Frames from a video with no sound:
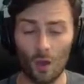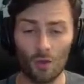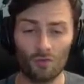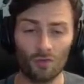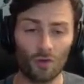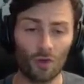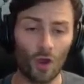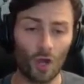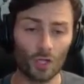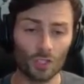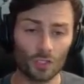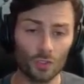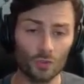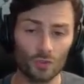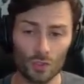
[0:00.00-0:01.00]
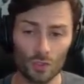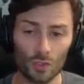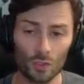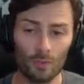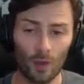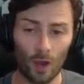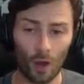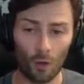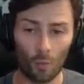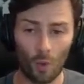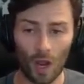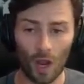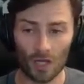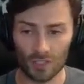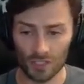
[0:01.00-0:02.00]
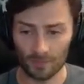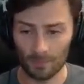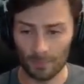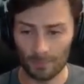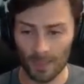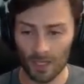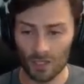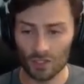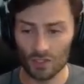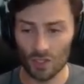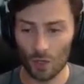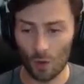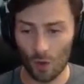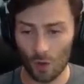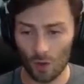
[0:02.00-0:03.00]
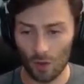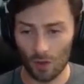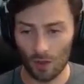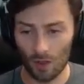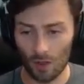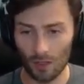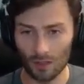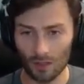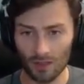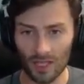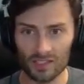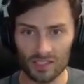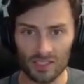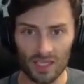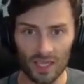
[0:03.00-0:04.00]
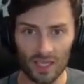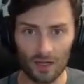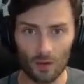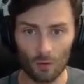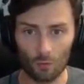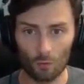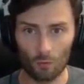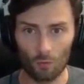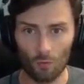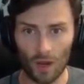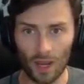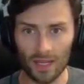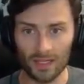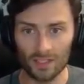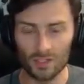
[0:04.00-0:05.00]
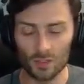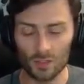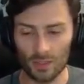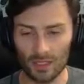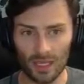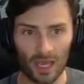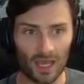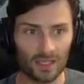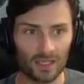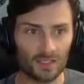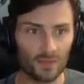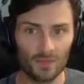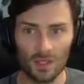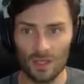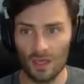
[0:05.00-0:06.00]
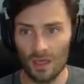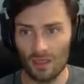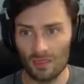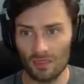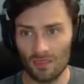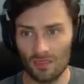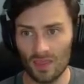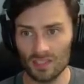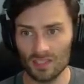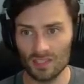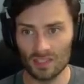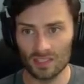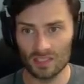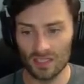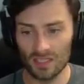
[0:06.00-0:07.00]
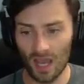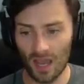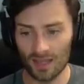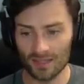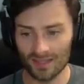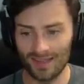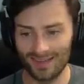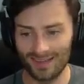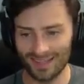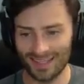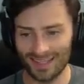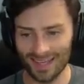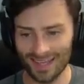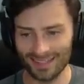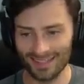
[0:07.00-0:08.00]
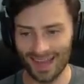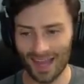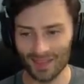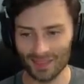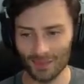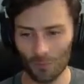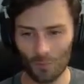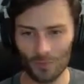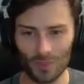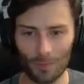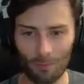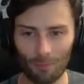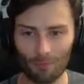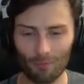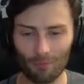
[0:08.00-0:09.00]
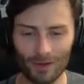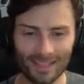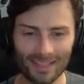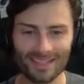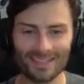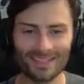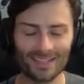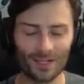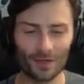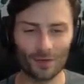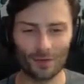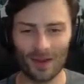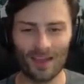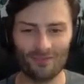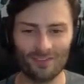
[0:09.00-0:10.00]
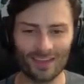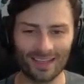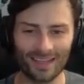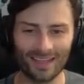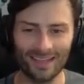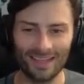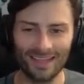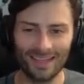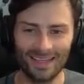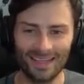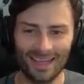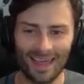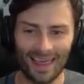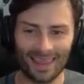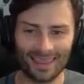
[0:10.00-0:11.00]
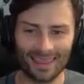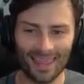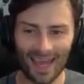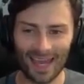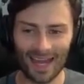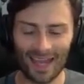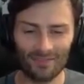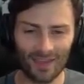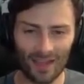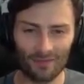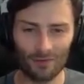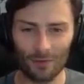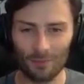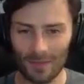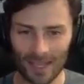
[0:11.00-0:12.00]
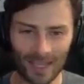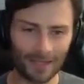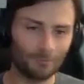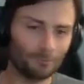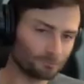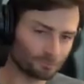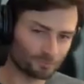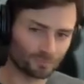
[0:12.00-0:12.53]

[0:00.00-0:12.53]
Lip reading: over on YouTube are watching. So let's get right into it, guys. This is not the prettiest graphic that I've ever made.